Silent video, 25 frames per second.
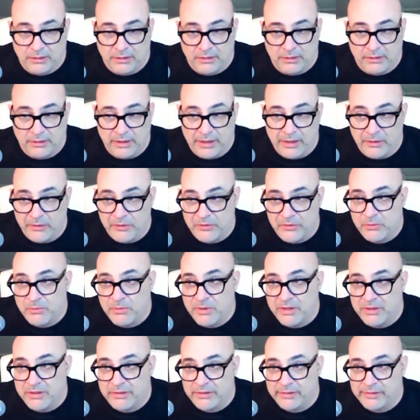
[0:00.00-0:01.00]

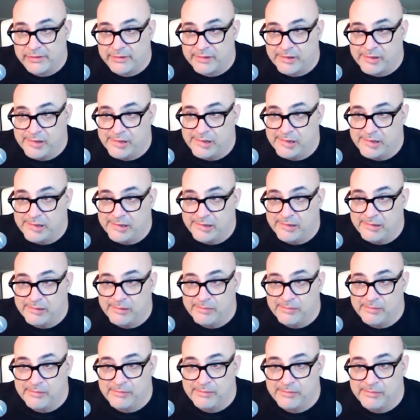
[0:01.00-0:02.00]
Aerosmith.
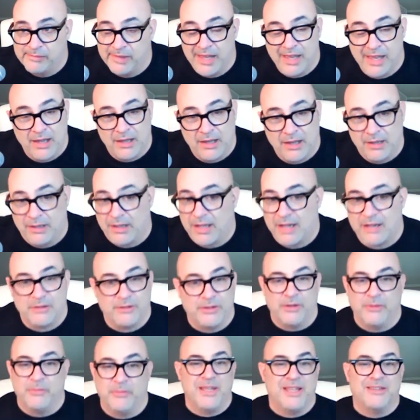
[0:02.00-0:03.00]
Yeah, I don't know,
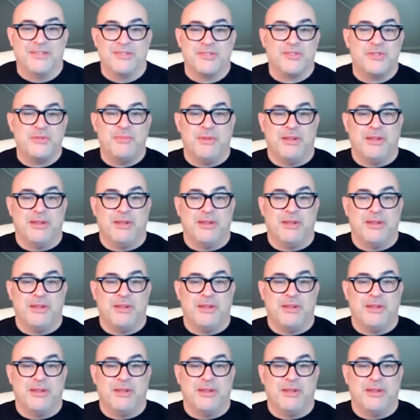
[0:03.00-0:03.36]
man. There's too many.